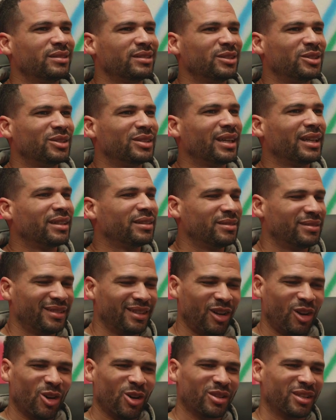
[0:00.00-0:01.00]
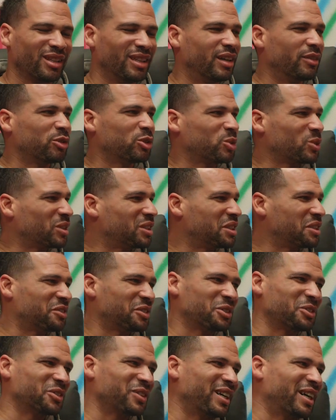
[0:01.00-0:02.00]
You say all the levels were
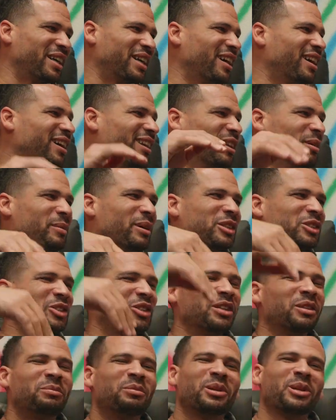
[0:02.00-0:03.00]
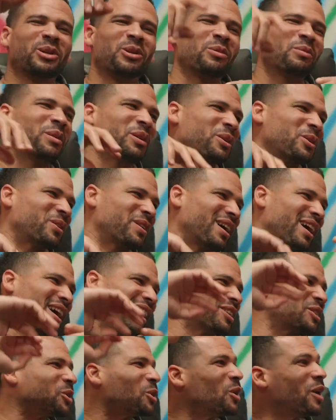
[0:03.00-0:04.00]
different, right? Elementary to middle to
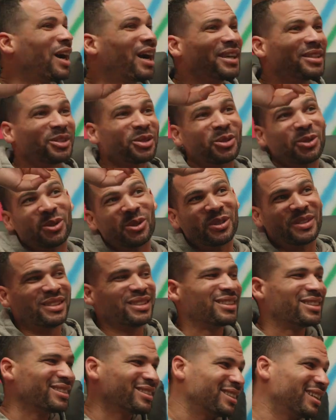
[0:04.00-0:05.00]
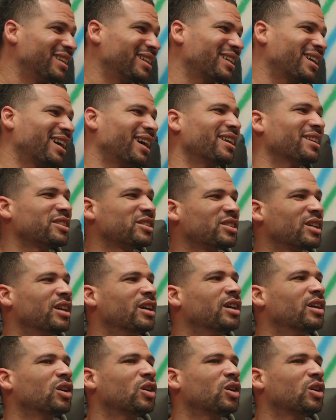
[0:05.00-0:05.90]
high school to college.